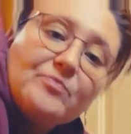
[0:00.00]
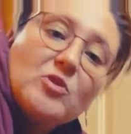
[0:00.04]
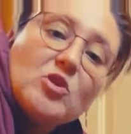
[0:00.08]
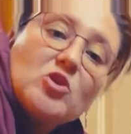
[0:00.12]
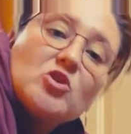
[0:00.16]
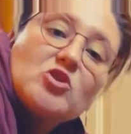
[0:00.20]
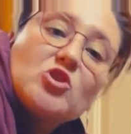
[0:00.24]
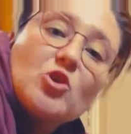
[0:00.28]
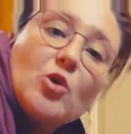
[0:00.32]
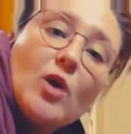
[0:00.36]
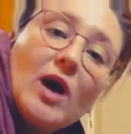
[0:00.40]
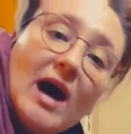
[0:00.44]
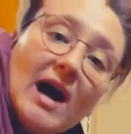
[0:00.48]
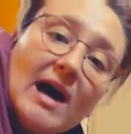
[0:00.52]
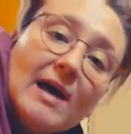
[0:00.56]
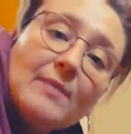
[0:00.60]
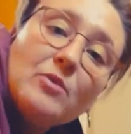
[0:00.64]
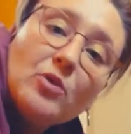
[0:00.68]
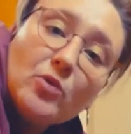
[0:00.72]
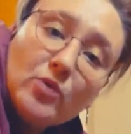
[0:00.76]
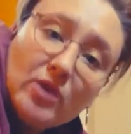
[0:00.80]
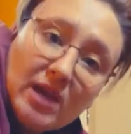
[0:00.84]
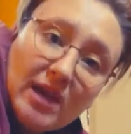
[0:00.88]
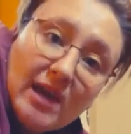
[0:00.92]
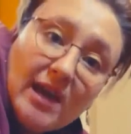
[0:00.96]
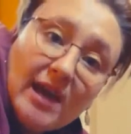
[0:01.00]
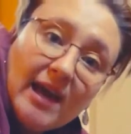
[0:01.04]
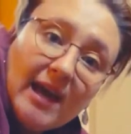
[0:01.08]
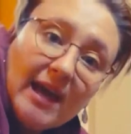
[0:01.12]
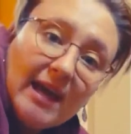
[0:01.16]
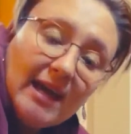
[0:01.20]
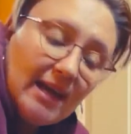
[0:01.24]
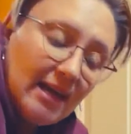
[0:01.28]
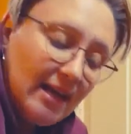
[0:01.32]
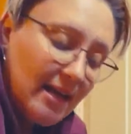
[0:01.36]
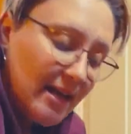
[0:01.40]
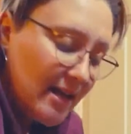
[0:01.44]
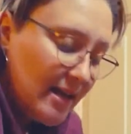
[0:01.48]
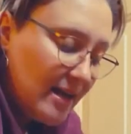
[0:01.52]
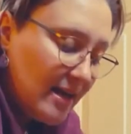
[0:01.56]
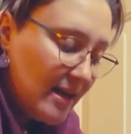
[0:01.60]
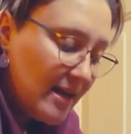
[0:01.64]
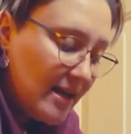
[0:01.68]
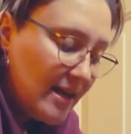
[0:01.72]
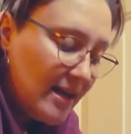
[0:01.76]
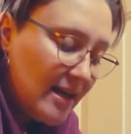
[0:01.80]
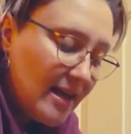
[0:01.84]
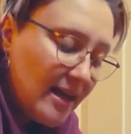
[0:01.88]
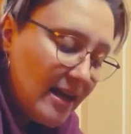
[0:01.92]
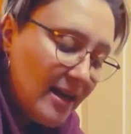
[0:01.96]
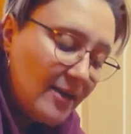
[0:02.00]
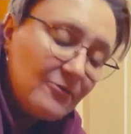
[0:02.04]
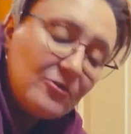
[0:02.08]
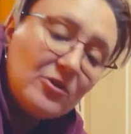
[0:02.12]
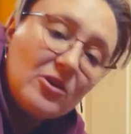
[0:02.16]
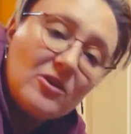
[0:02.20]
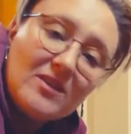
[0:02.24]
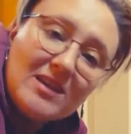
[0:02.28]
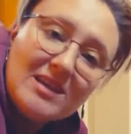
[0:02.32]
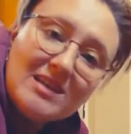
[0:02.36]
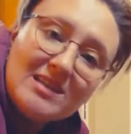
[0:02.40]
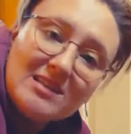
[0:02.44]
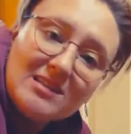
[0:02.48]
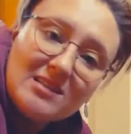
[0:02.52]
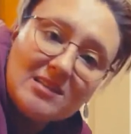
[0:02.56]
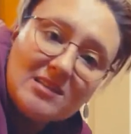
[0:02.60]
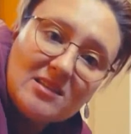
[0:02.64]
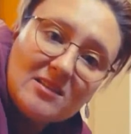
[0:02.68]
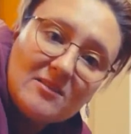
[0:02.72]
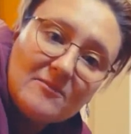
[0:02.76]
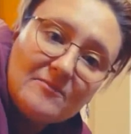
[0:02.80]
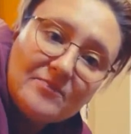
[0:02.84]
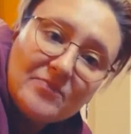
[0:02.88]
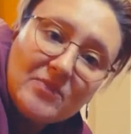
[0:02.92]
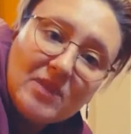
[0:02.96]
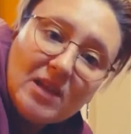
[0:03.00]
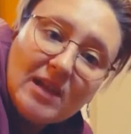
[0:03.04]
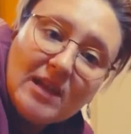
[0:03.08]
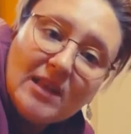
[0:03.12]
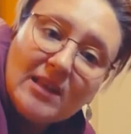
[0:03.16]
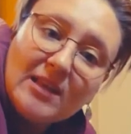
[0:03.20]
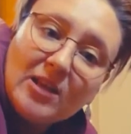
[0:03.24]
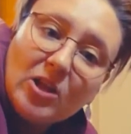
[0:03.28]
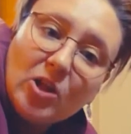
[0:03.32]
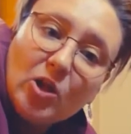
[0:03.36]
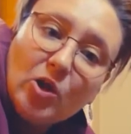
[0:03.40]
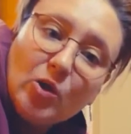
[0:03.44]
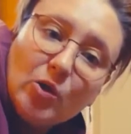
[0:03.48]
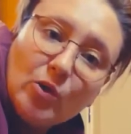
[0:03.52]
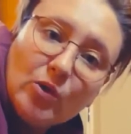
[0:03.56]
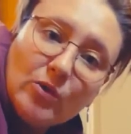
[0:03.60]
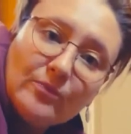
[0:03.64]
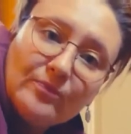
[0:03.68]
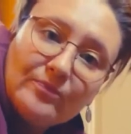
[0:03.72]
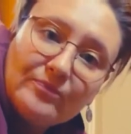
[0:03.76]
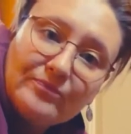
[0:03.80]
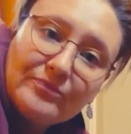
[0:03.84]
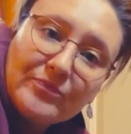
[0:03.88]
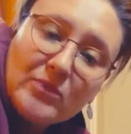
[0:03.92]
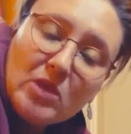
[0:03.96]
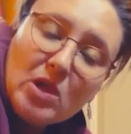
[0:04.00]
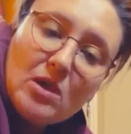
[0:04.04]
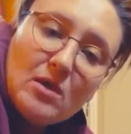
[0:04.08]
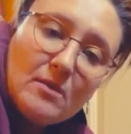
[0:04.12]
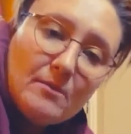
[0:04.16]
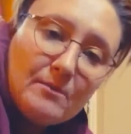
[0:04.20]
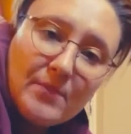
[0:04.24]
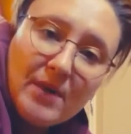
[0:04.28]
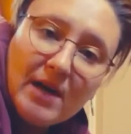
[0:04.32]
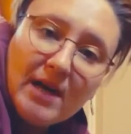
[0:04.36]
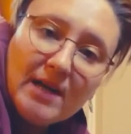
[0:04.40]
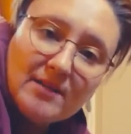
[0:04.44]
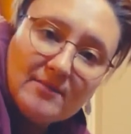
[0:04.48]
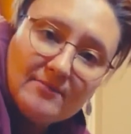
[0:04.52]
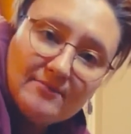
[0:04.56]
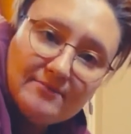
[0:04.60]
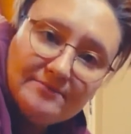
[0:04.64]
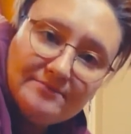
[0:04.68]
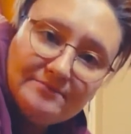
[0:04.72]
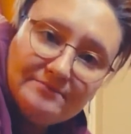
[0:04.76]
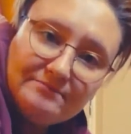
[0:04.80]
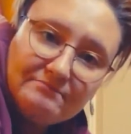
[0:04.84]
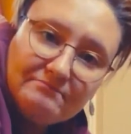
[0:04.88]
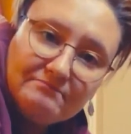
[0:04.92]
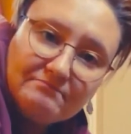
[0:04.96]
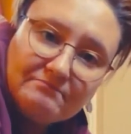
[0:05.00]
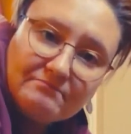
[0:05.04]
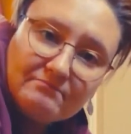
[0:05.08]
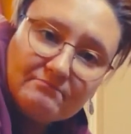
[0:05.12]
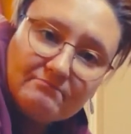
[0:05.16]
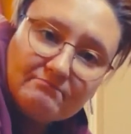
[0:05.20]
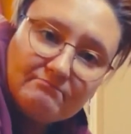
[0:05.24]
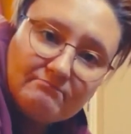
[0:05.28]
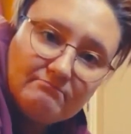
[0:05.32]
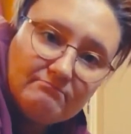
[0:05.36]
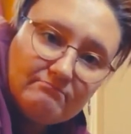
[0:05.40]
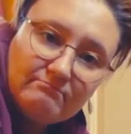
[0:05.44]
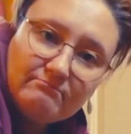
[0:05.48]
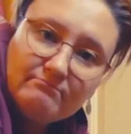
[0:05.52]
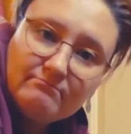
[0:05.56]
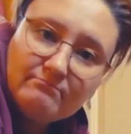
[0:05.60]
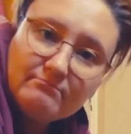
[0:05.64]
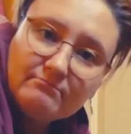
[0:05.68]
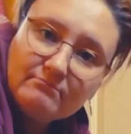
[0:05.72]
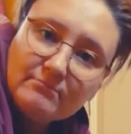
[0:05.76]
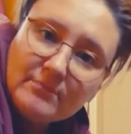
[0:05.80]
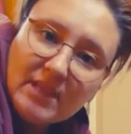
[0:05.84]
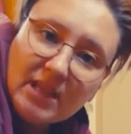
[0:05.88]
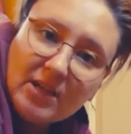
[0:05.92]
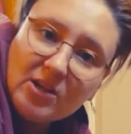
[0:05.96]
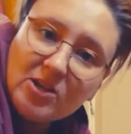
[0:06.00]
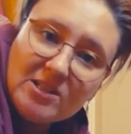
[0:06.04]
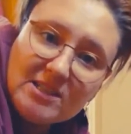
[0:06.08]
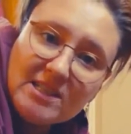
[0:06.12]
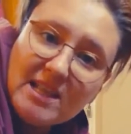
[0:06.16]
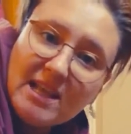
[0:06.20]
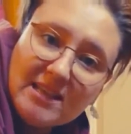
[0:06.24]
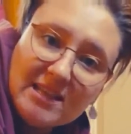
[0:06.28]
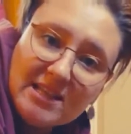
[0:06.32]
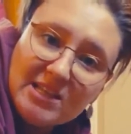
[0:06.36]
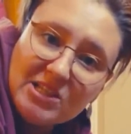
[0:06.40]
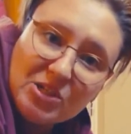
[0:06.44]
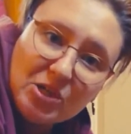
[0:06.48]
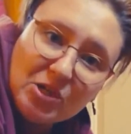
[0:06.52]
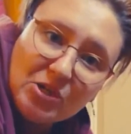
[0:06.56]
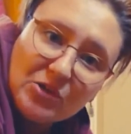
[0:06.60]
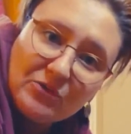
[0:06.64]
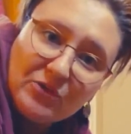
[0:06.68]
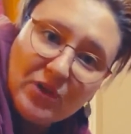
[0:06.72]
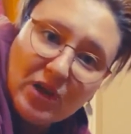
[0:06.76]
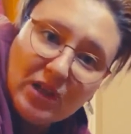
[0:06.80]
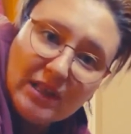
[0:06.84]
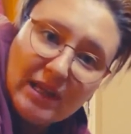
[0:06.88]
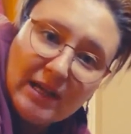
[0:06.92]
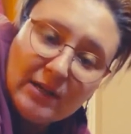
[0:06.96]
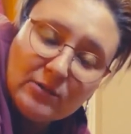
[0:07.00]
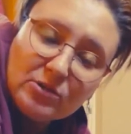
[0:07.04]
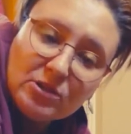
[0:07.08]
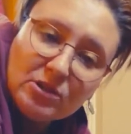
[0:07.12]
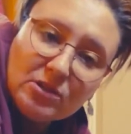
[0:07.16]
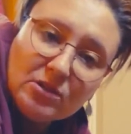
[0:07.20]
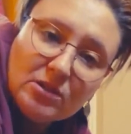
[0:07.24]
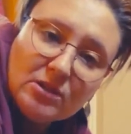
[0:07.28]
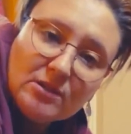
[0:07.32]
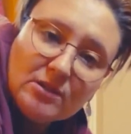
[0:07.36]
So I'm okay if there is a little hole, but because nothing's going to fall out.